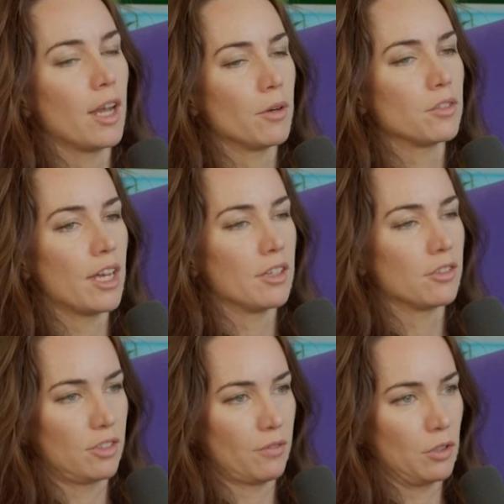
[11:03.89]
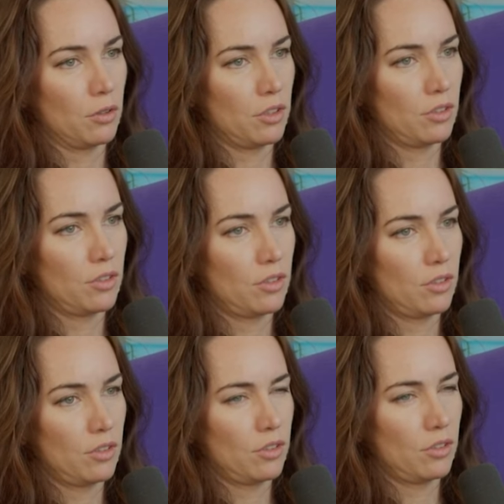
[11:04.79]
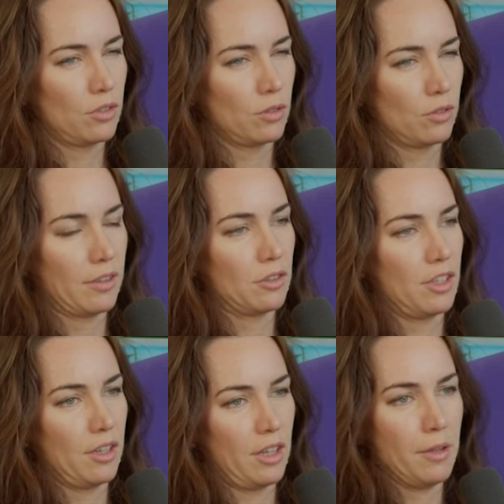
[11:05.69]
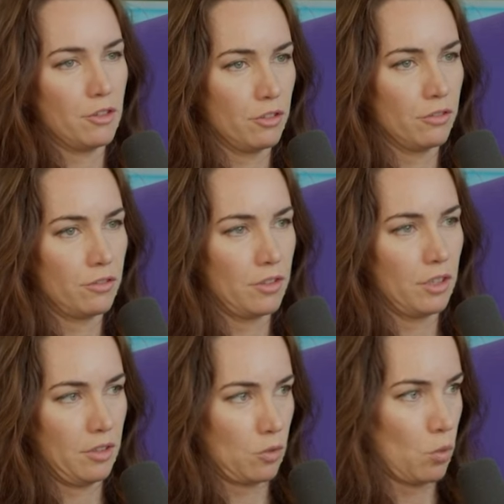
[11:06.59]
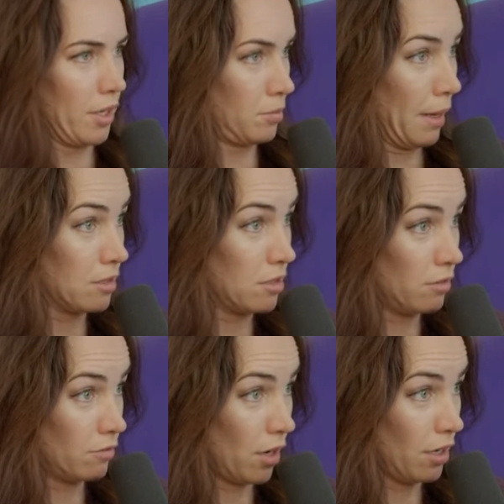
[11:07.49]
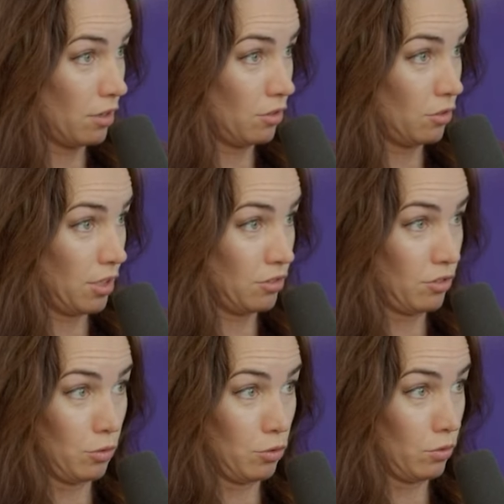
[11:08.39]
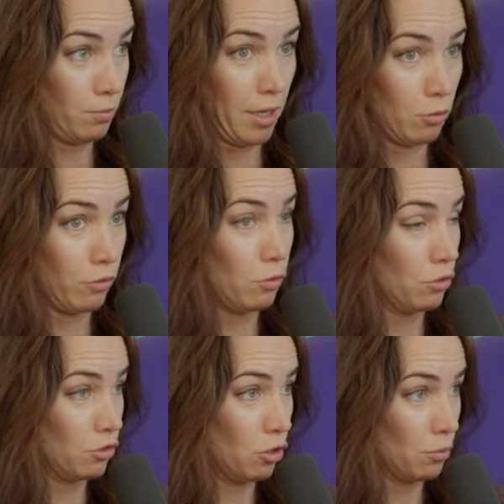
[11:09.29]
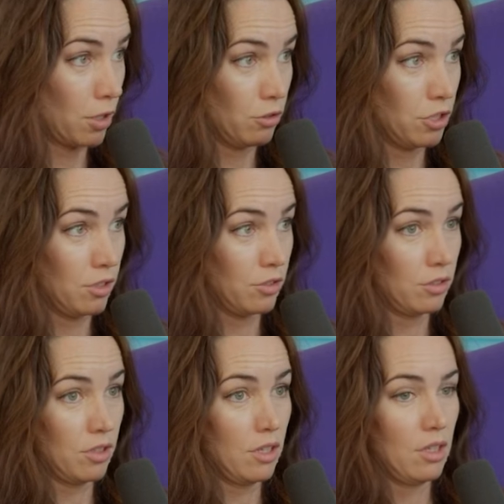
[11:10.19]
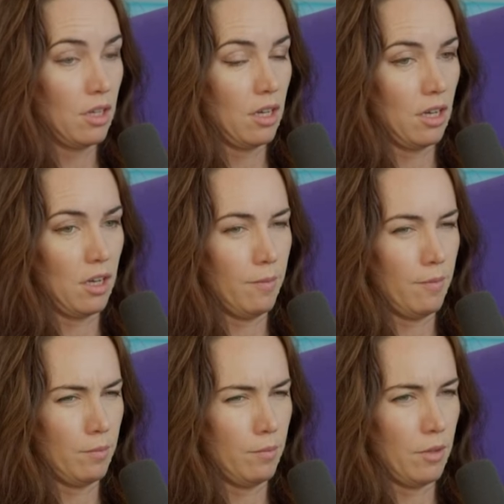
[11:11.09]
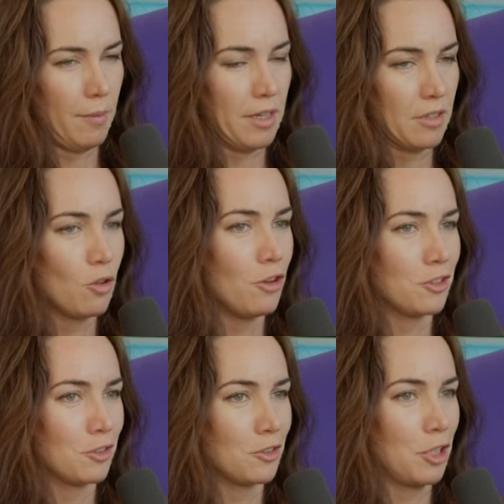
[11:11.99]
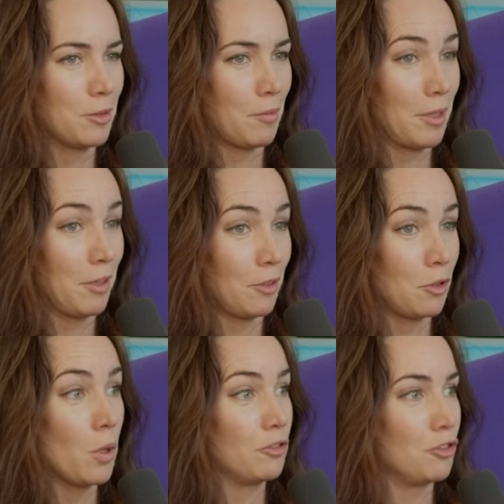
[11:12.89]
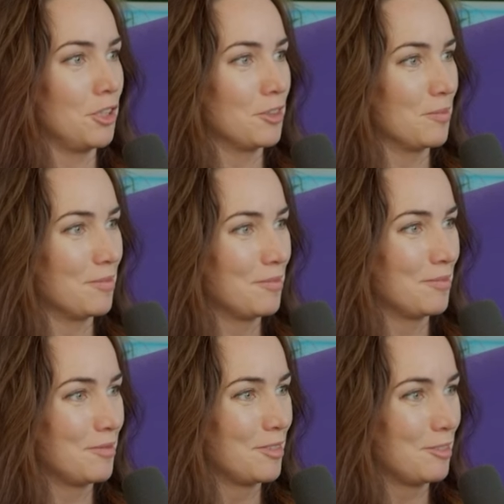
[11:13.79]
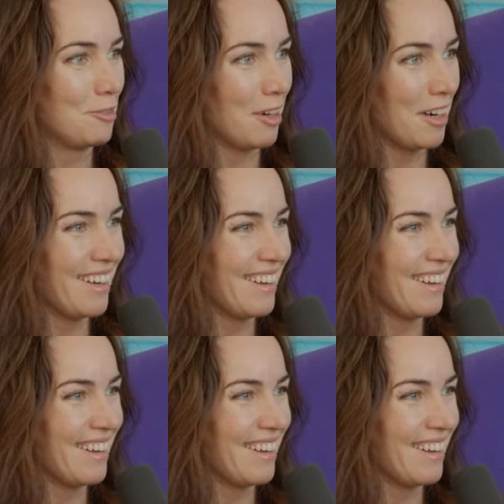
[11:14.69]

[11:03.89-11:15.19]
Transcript: Yeah, whereas tennis has definitely got this, sort of had this image of, it's quite expensive, right? You need to be able to afford the top coaches. I mean, it's not as extreme as something like equestrianism, right?